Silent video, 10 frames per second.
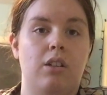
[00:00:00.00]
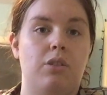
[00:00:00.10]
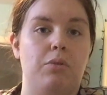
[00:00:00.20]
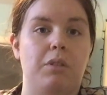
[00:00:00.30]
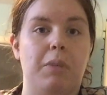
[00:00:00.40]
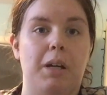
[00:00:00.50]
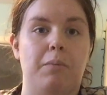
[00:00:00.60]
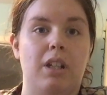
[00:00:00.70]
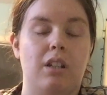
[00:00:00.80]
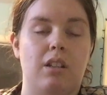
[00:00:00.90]
doing my
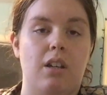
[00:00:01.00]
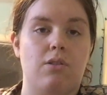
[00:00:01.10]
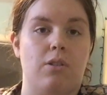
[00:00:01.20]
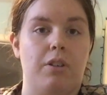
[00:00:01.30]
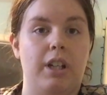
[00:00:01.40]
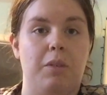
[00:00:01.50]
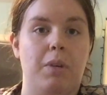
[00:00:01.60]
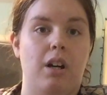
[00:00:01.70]
meditation or getting my